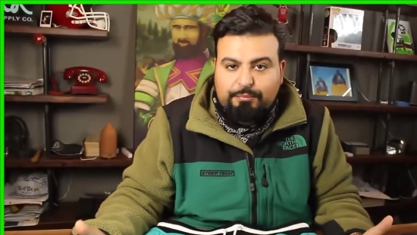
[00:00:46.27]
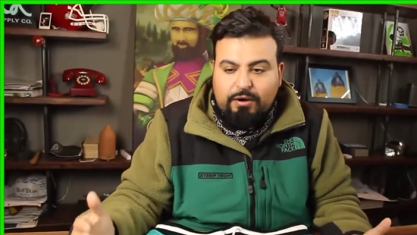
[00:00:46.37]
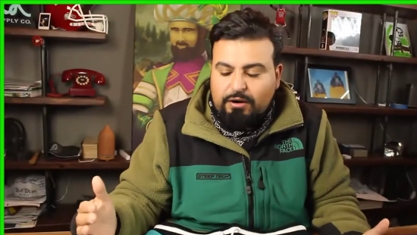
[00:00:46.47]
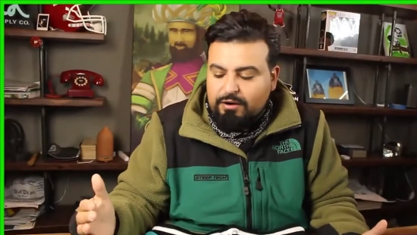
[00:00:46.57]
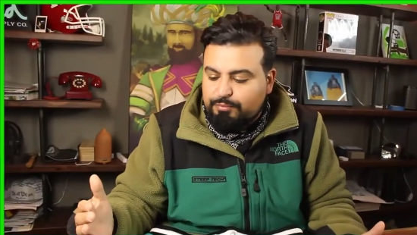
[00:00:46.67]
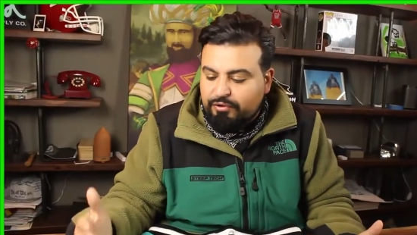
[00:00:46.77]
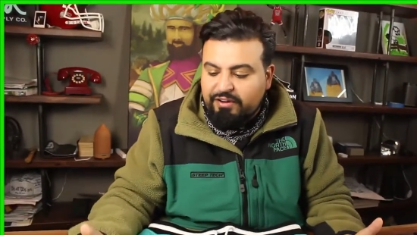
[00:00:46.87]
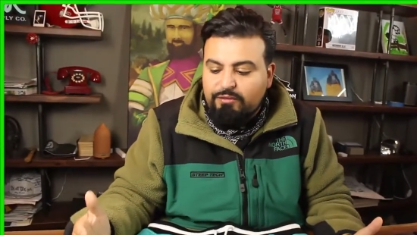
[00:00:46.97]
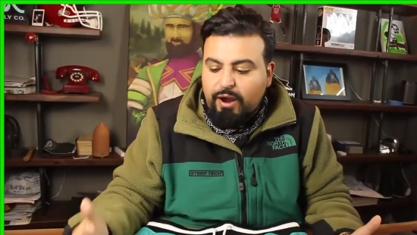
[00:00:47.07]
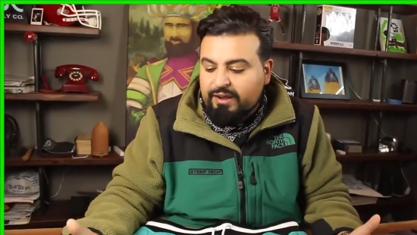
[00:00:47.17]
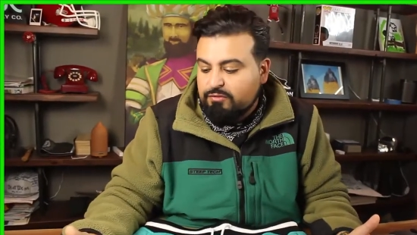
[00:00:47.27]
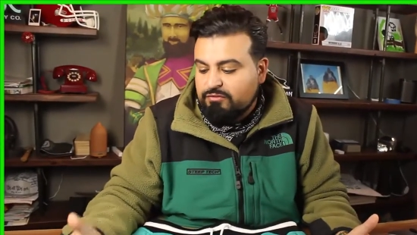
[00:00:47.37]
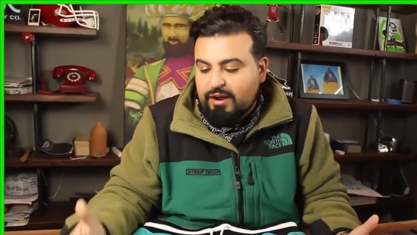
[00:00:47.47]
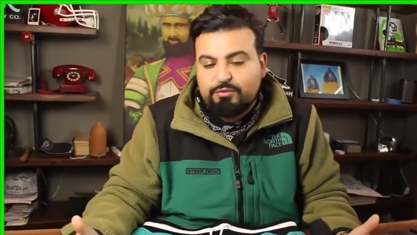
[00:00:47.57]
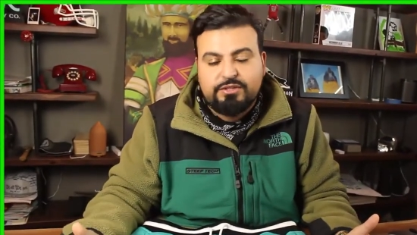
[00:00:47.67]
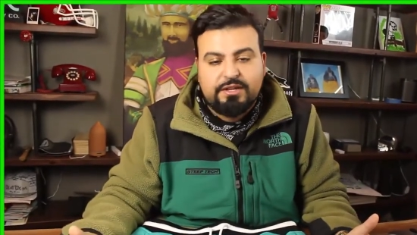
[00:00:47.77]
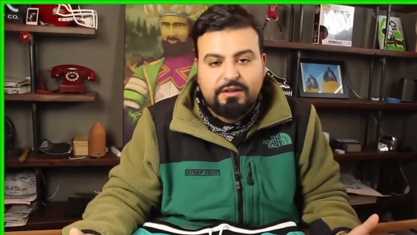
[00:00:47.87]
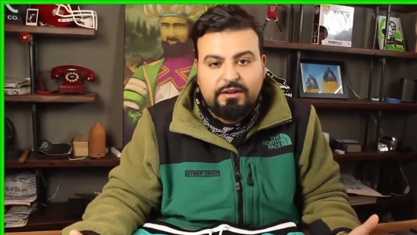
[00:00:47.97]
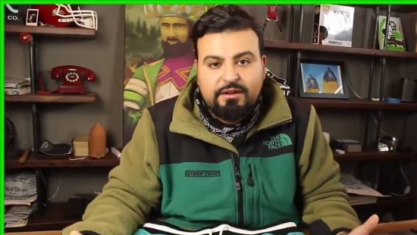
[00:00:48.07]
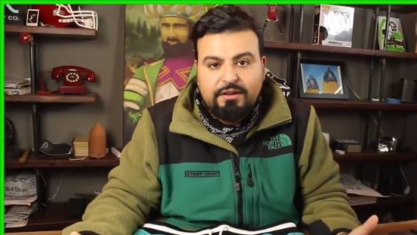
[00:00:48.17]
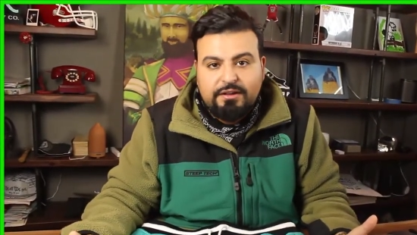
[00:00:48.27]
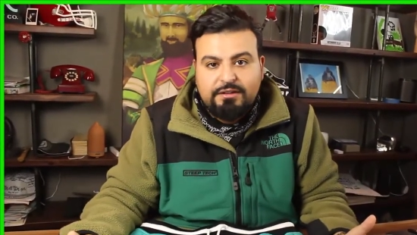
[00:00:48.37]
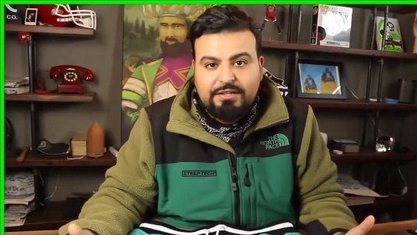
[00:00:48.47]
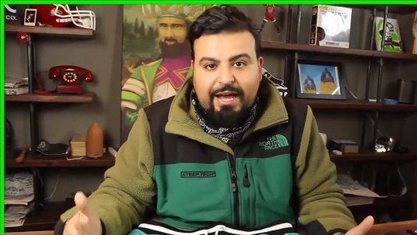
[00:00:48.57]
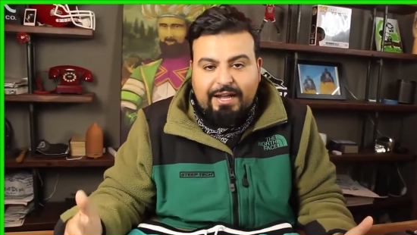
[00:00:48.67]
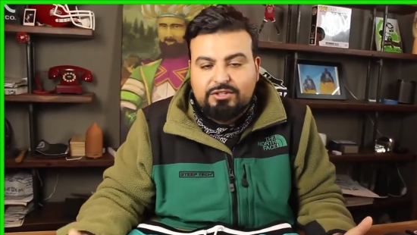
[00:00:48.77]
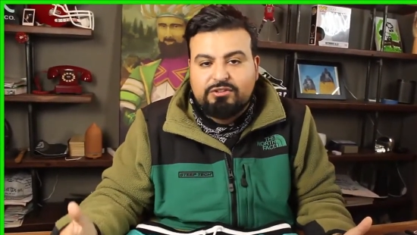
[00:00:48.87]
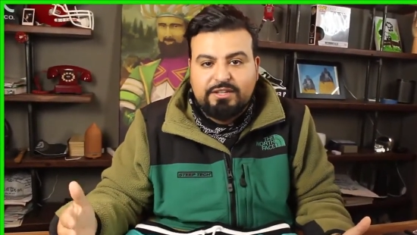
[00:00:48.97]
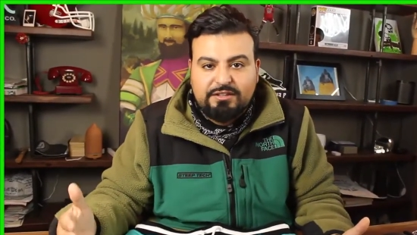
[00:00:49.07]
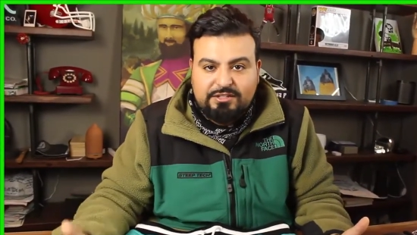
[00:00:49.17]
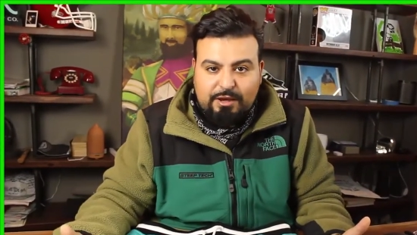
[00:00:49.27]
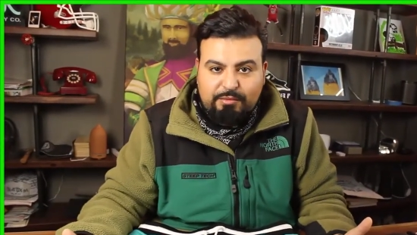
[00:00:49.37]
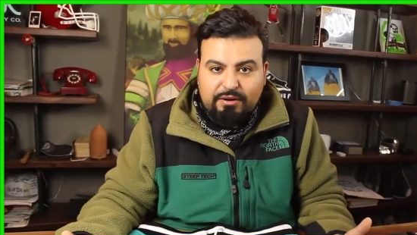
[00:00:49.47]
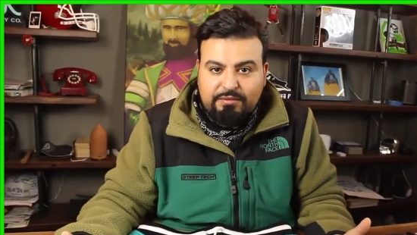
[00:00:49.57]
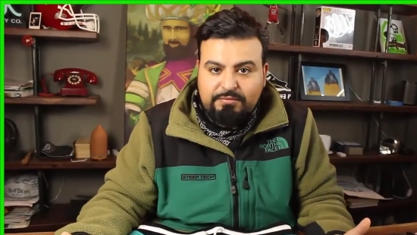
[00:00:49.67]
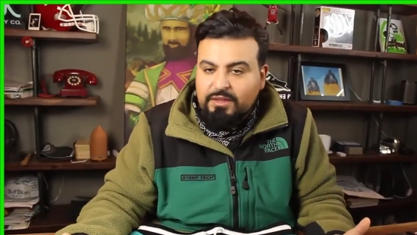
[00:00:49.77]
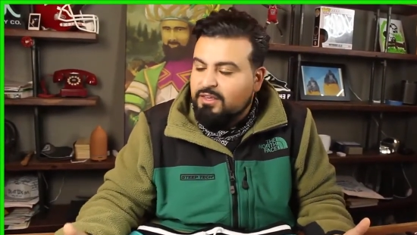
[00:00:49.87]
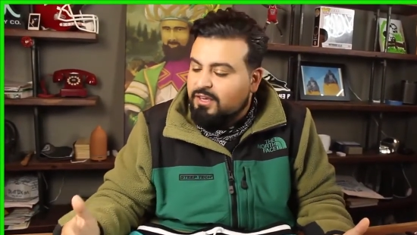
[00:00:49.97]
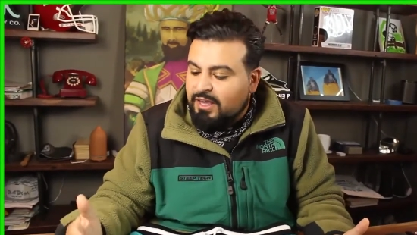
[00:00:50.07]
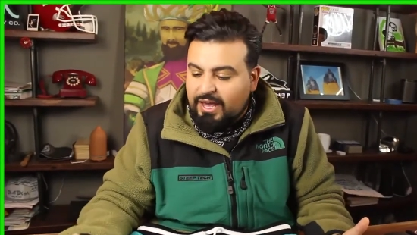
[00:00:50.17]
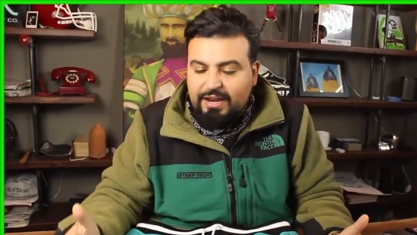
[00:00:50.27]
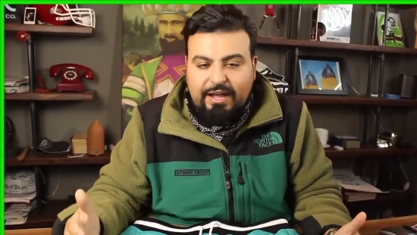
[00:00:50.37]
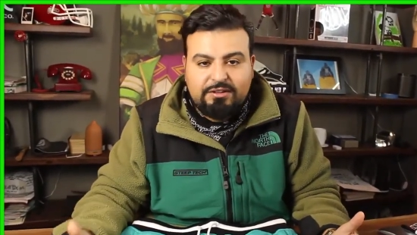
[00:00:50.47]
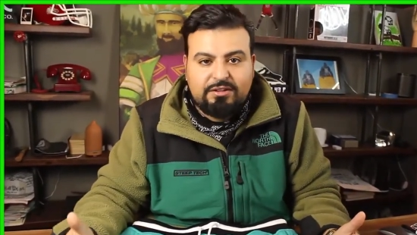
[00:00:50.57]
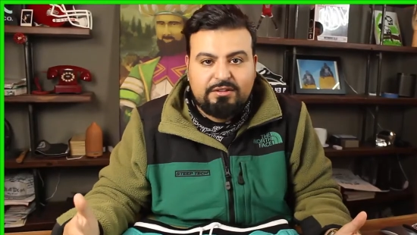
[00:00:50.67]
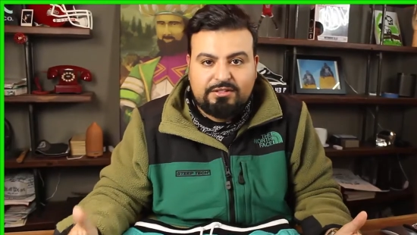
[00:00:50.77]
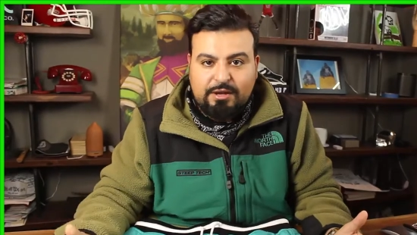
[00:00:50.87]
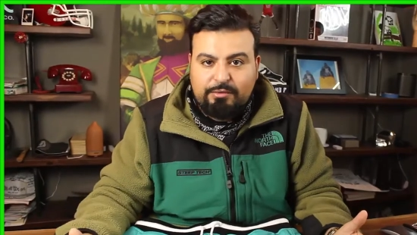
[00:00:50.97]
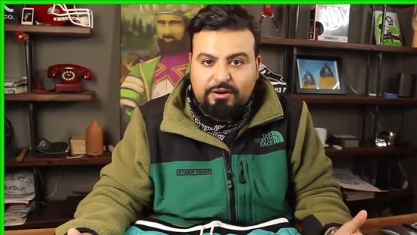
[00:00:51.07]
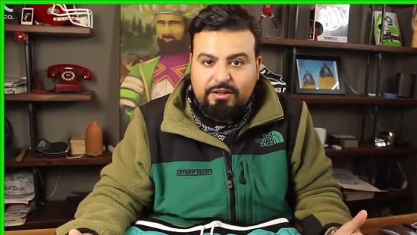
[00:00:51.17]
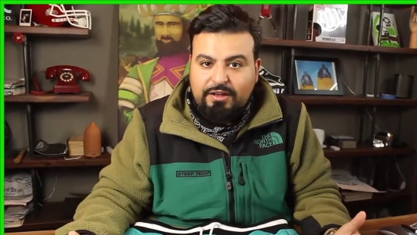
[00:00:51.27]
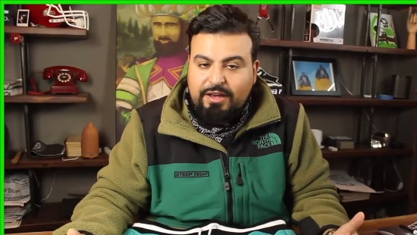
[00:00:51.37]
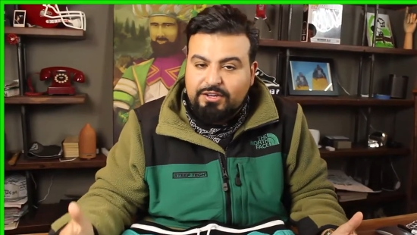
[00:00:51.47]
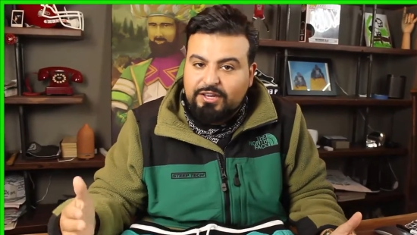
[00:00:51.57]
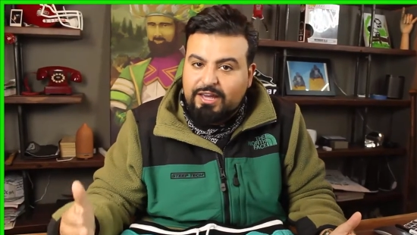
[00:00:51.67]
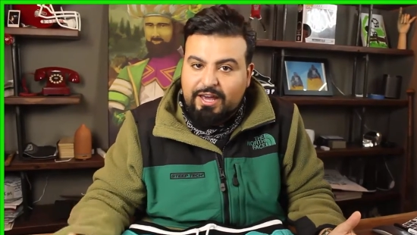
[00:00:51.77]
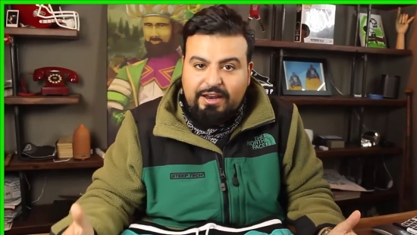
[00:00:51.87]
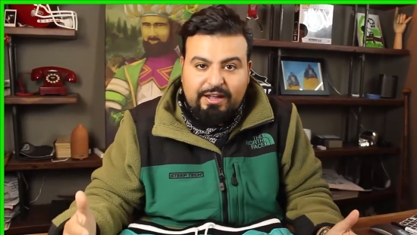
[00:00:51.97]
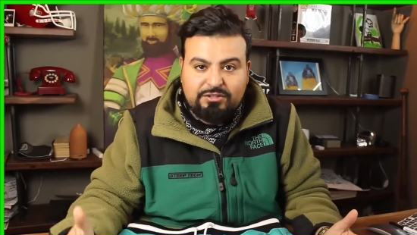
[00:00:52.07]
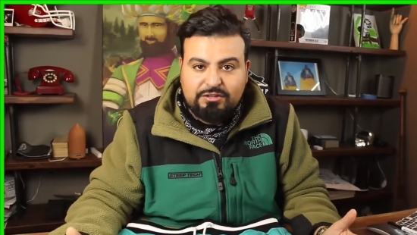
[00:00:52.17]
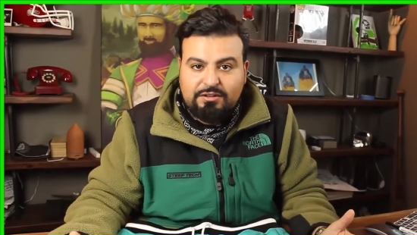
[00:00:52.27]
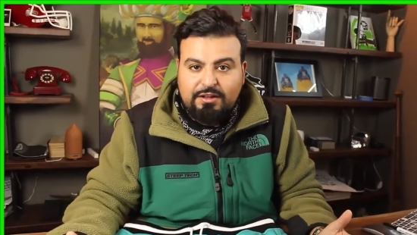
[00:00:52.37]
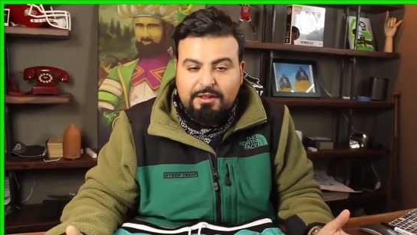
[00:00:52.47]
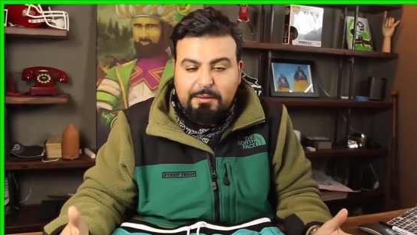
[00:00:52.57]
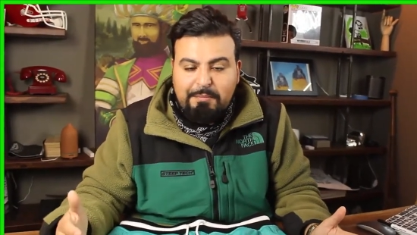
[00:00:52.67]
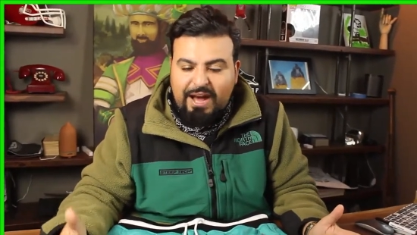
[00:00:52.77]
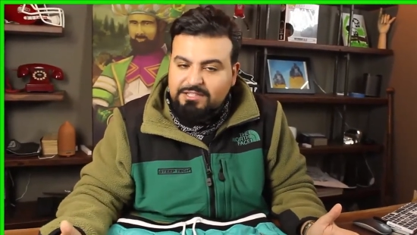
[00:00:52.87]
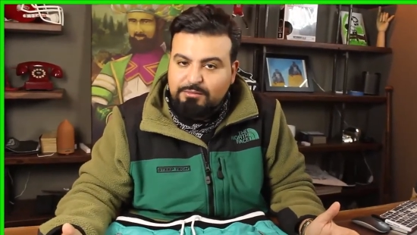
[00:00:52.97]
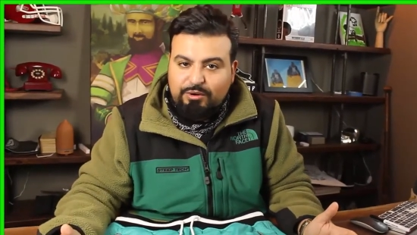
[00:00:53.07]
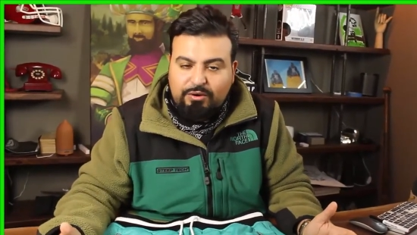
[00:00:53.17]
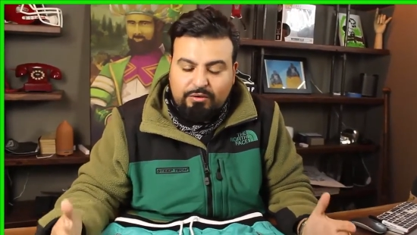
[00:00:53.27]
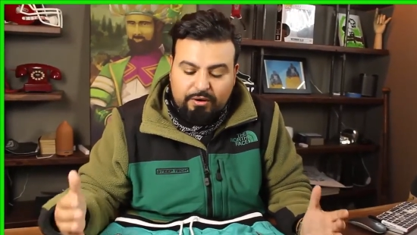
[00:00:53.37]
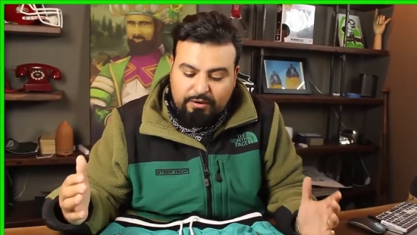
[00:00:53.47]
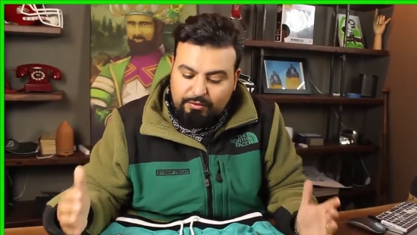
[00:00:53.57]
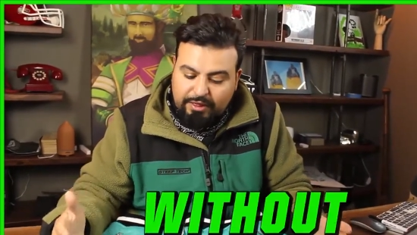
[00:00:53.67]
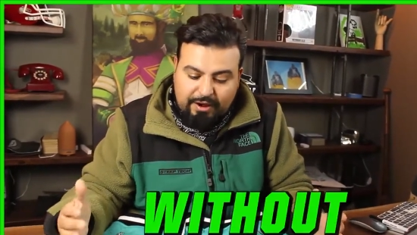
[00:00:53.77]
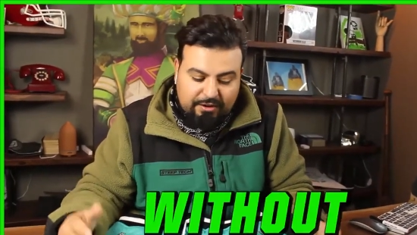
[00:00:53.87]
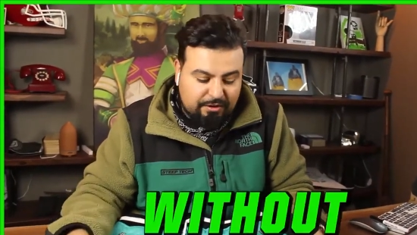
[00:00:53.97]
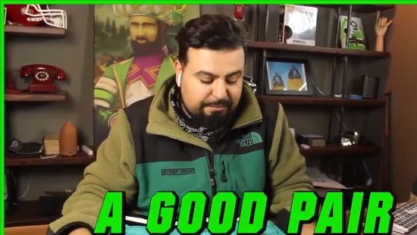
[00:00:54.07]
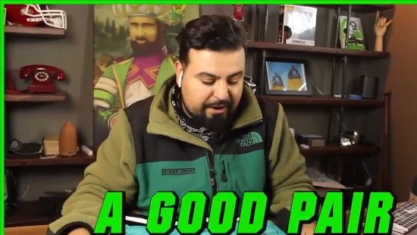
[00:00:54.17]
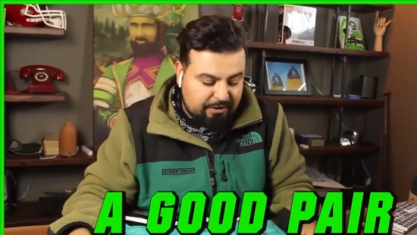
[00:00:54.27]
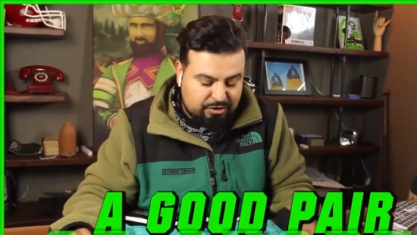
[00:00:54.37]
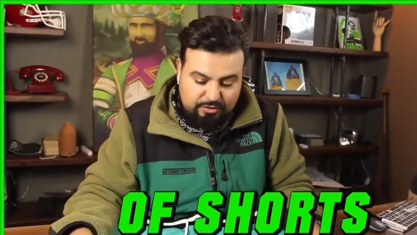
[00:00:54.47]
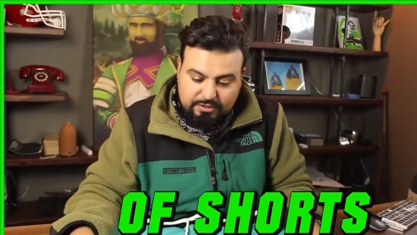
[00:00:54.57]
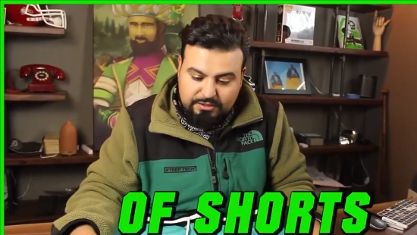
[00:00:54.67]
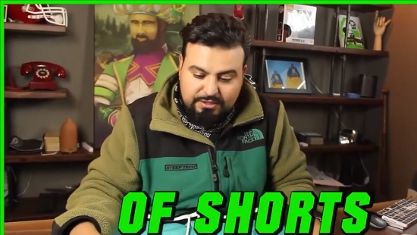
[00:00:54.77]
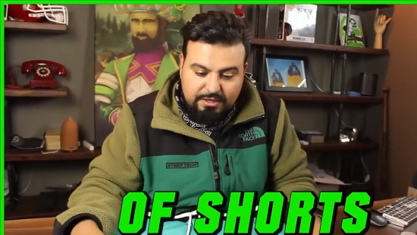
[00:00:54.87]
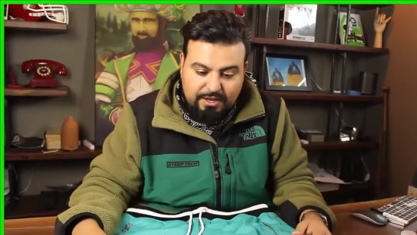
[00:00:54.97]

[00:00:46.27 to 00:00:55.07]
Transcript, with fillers: are a prerequisite to entering the summer. You can't enter the summer and you can't enter the basketball court without a good pair of shorts.